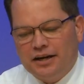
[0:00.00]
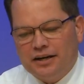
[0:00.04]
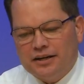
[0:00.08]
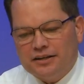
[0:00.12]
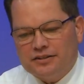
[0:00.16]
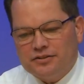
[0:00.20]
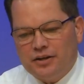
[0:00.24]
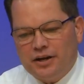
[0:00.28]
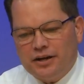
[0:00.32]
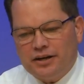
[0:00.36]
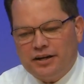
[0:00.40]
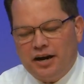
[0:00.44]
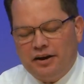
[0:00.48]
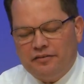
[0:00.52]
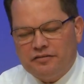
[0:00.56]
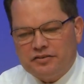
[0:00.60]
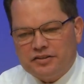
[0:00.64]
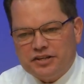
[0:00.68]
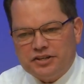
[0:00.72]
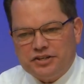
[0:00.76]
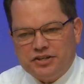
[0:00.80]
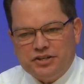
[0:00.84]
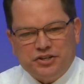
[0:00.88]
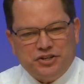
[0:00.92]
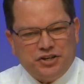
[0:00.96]
So that
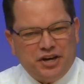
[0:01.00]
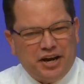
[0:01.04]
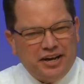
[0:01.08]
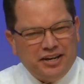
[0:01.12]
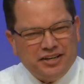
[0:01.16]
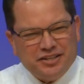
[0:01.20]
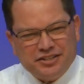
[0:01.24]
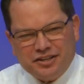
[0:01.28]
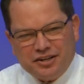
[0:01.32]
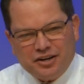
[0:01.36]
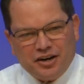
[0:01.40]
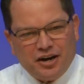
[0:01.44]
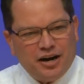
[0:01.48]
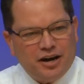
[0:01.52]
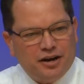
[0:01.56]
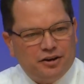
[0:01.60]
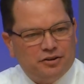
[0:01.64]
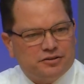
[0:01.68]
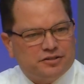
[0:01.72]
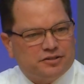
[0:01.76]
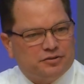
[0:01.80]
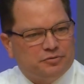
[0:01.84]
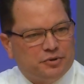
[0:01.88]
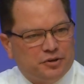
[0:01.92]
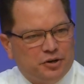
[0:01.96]
conversation changed in our
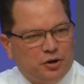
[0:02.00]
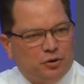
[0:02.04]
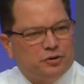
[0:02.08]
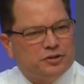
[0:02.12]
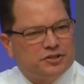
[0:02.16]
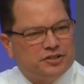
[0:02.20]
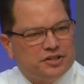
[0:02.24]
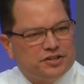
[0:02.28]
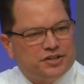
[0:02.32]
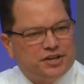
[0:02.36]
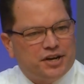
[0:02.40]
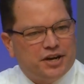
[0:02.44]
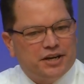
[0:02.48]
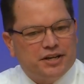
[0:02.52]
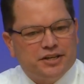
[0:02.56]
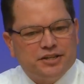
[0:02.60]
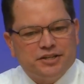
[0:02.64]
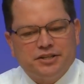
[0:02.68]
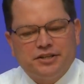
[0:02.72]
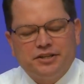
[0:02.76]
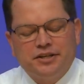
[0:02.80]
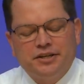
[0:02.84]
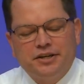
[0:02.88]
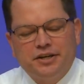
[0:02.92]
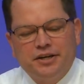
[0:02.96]
house, and we noticed it changed.